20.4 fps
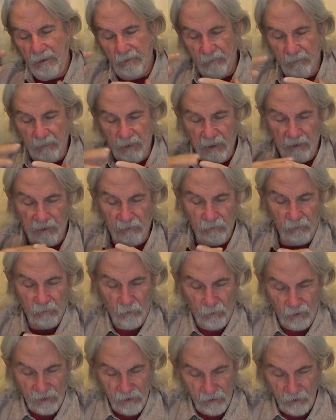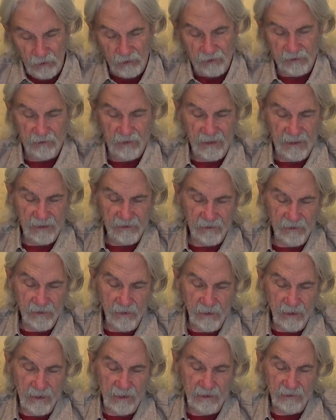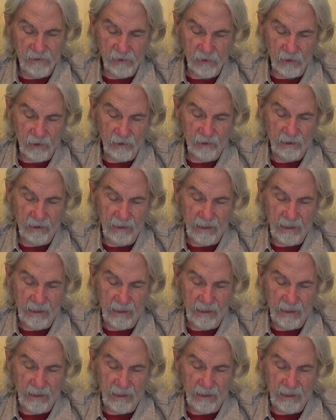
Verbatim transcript: But we look at, at certain